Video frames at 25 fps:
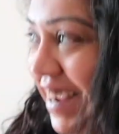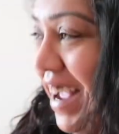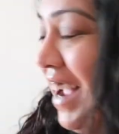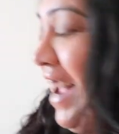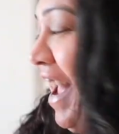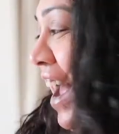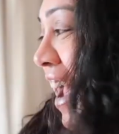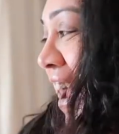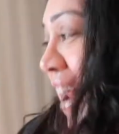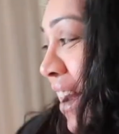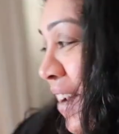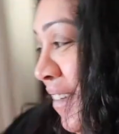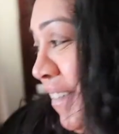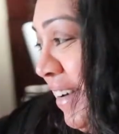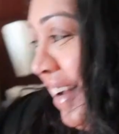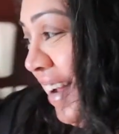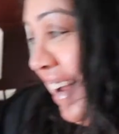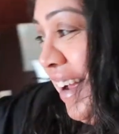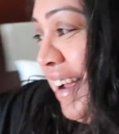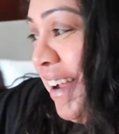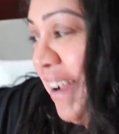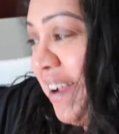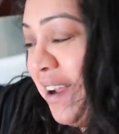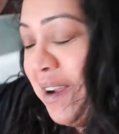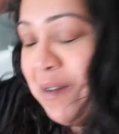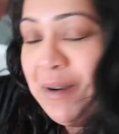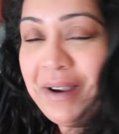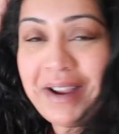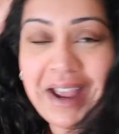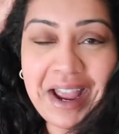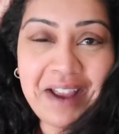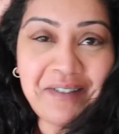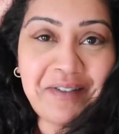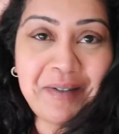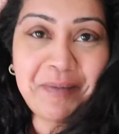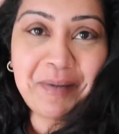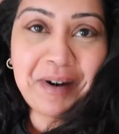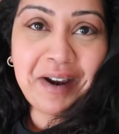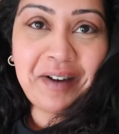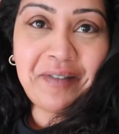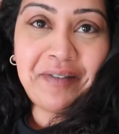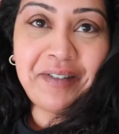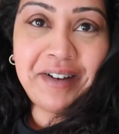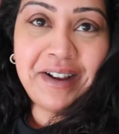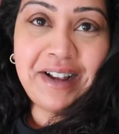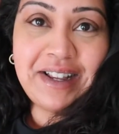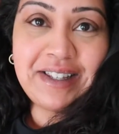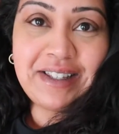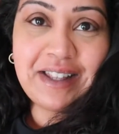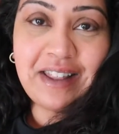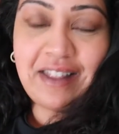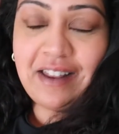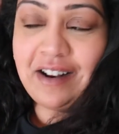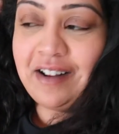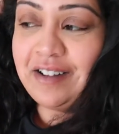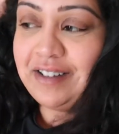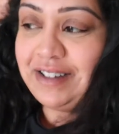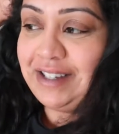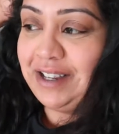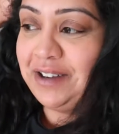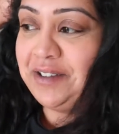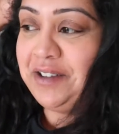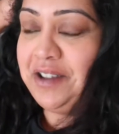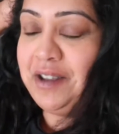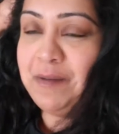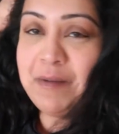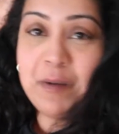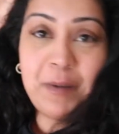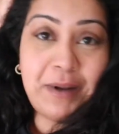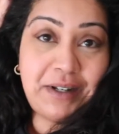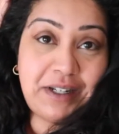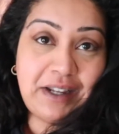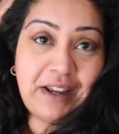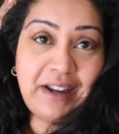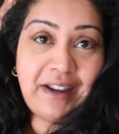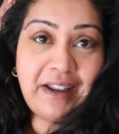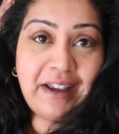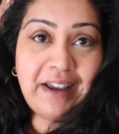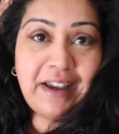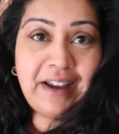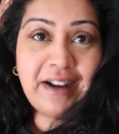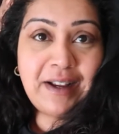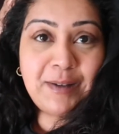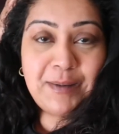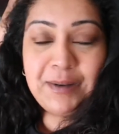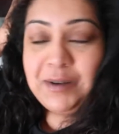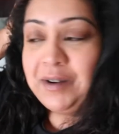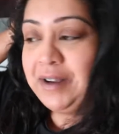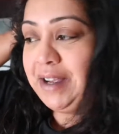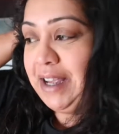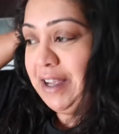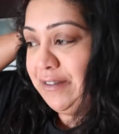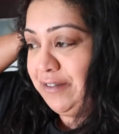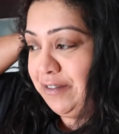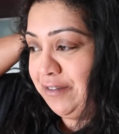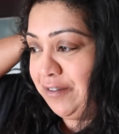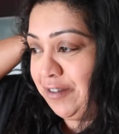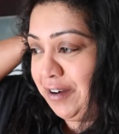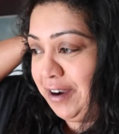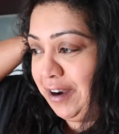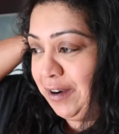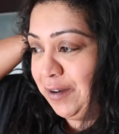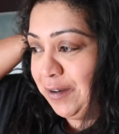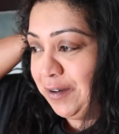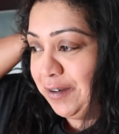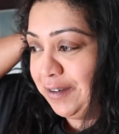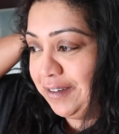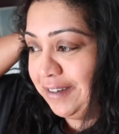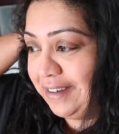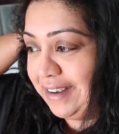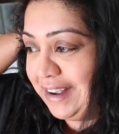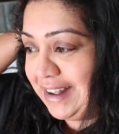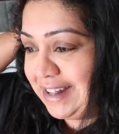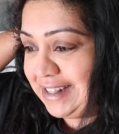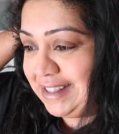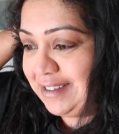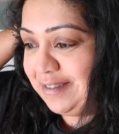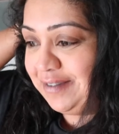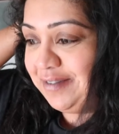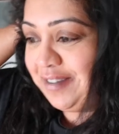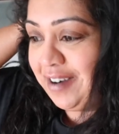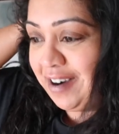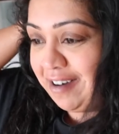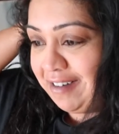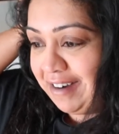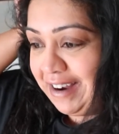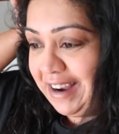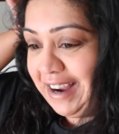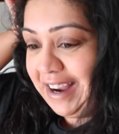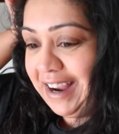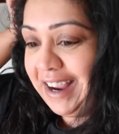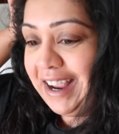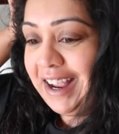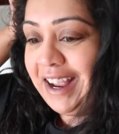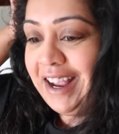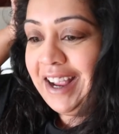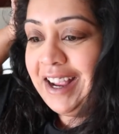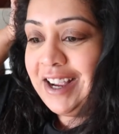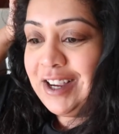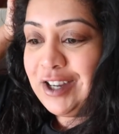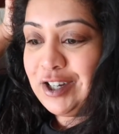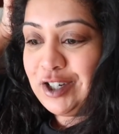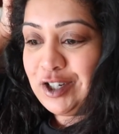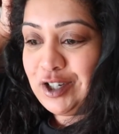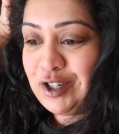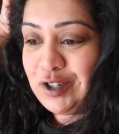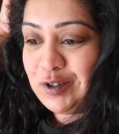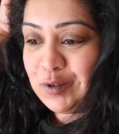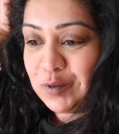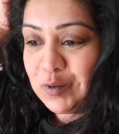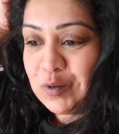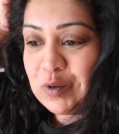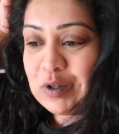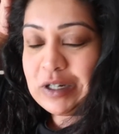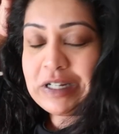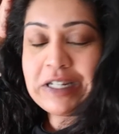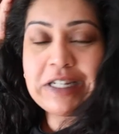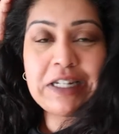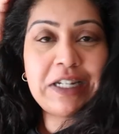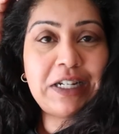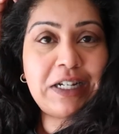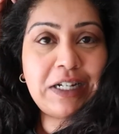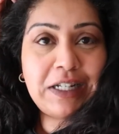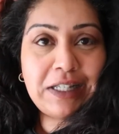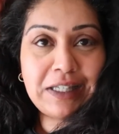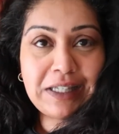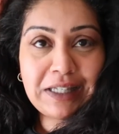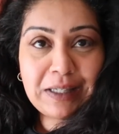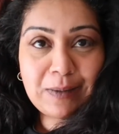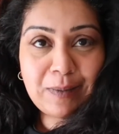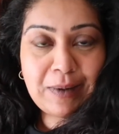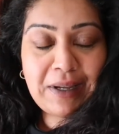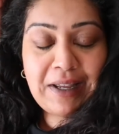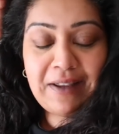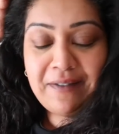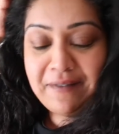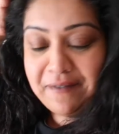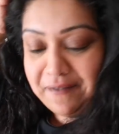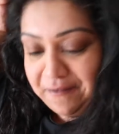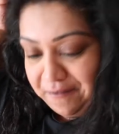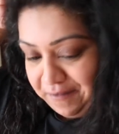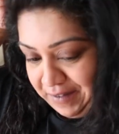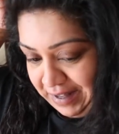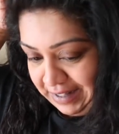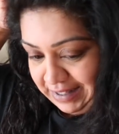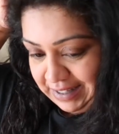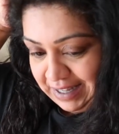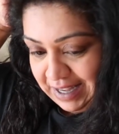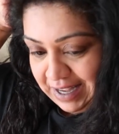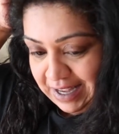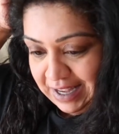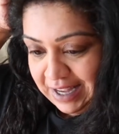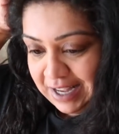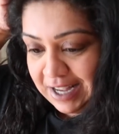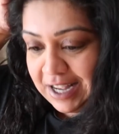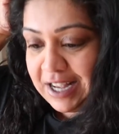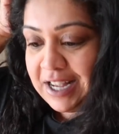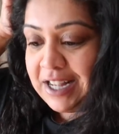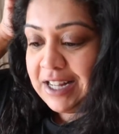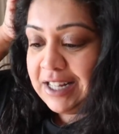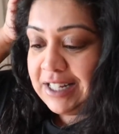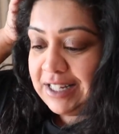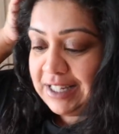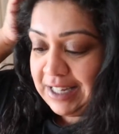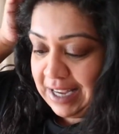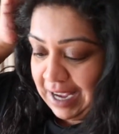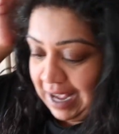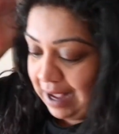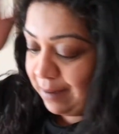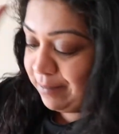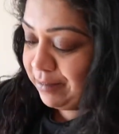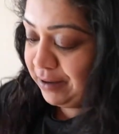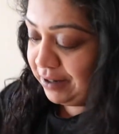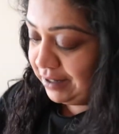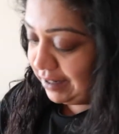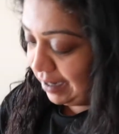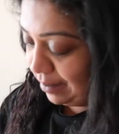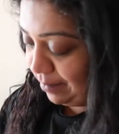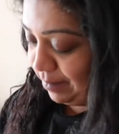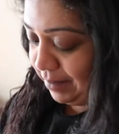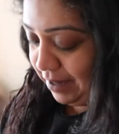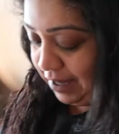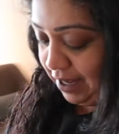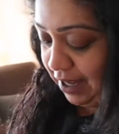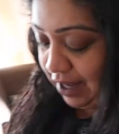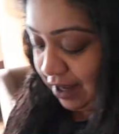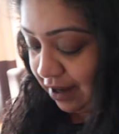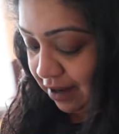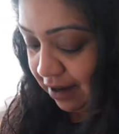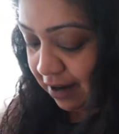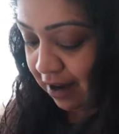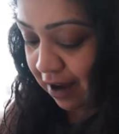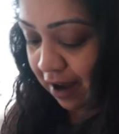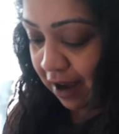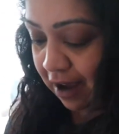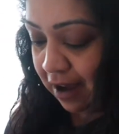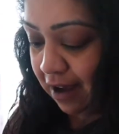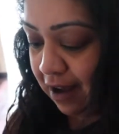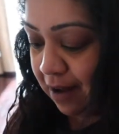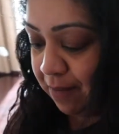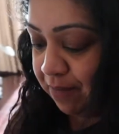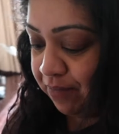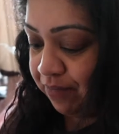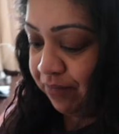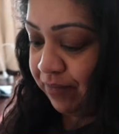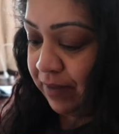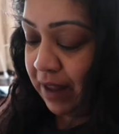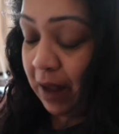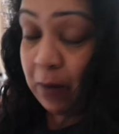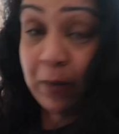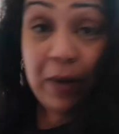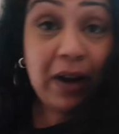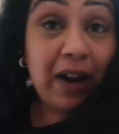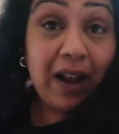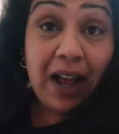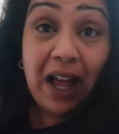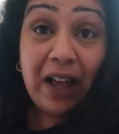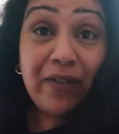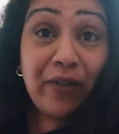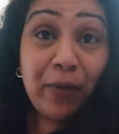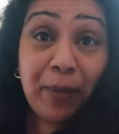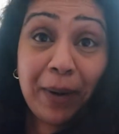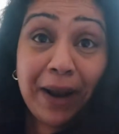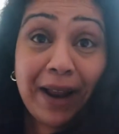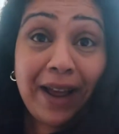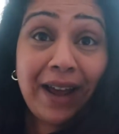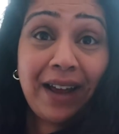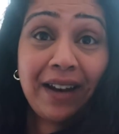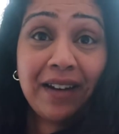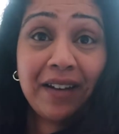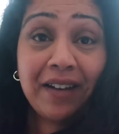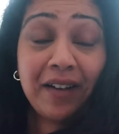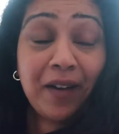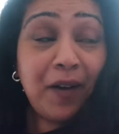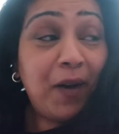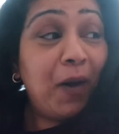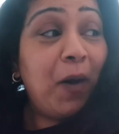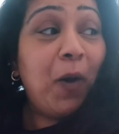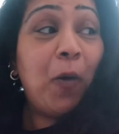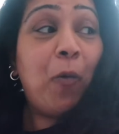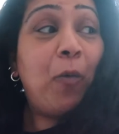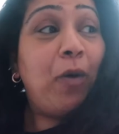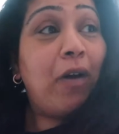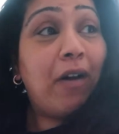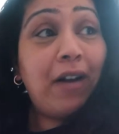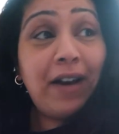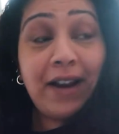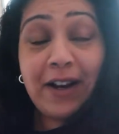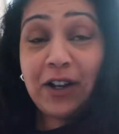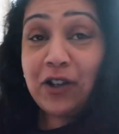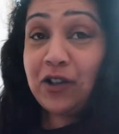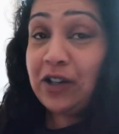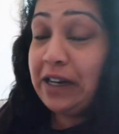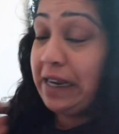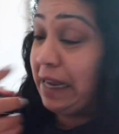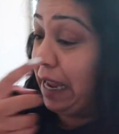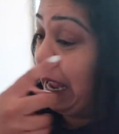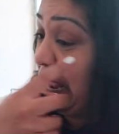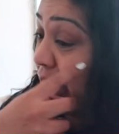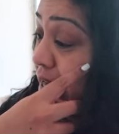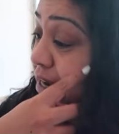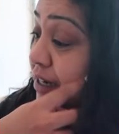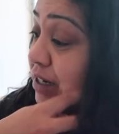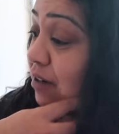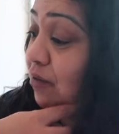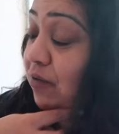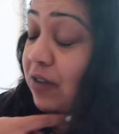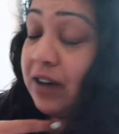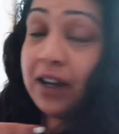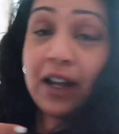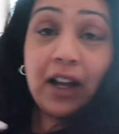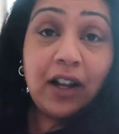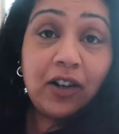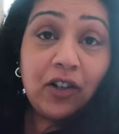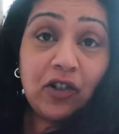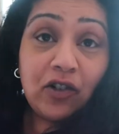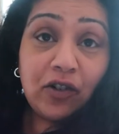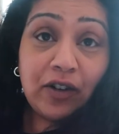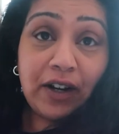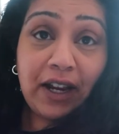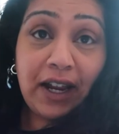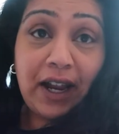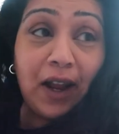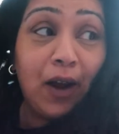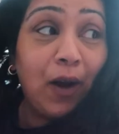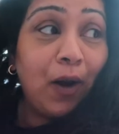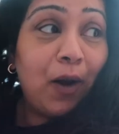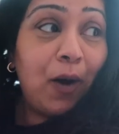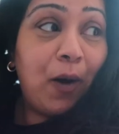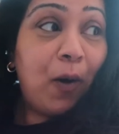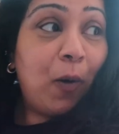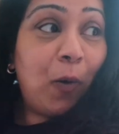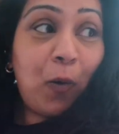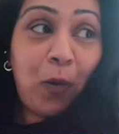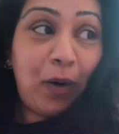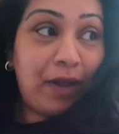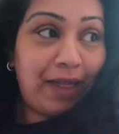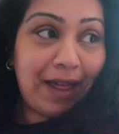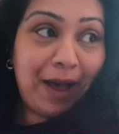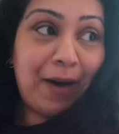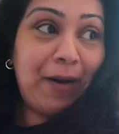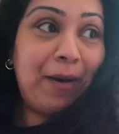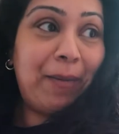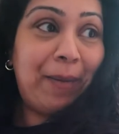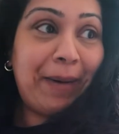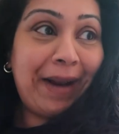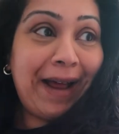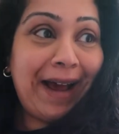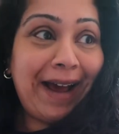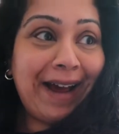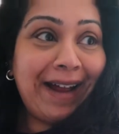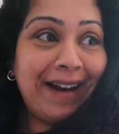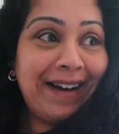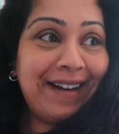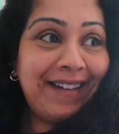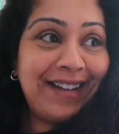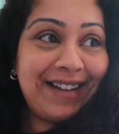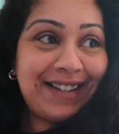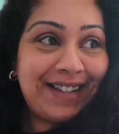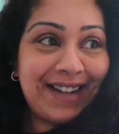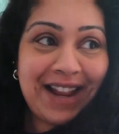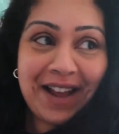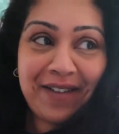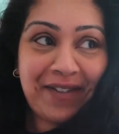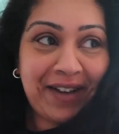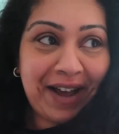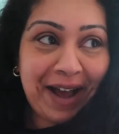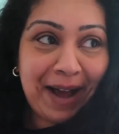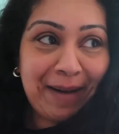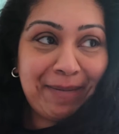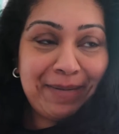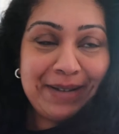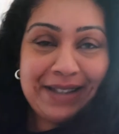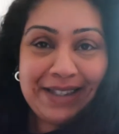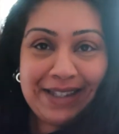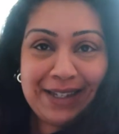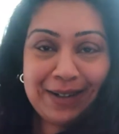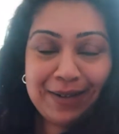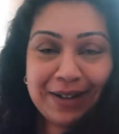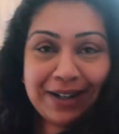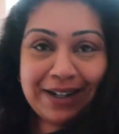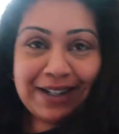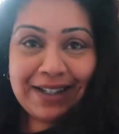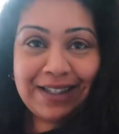Okay, anyway, we're going for breakfast and then I'll tell you what we're doing here because we're not here for very long. It's a very short and sweet visit to Abu Dhabi. And we don't have a plan. We are literally in a different country without a plan. This never happens to us.